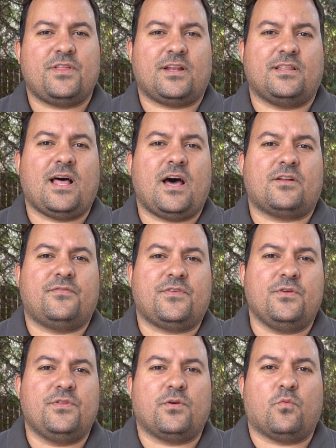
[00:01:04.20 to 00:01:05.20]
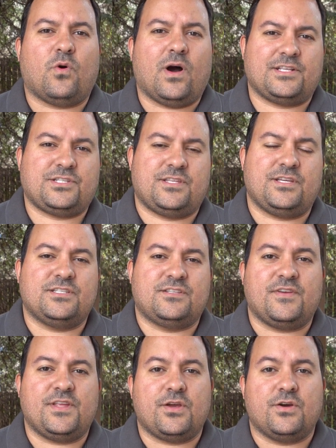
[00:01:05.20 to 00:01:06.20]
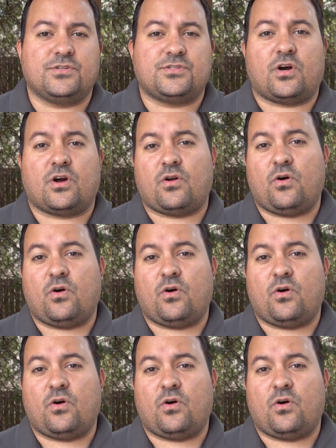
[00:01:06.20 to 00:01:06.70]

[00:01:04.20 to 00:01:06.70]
that a lot of you that watch these videos are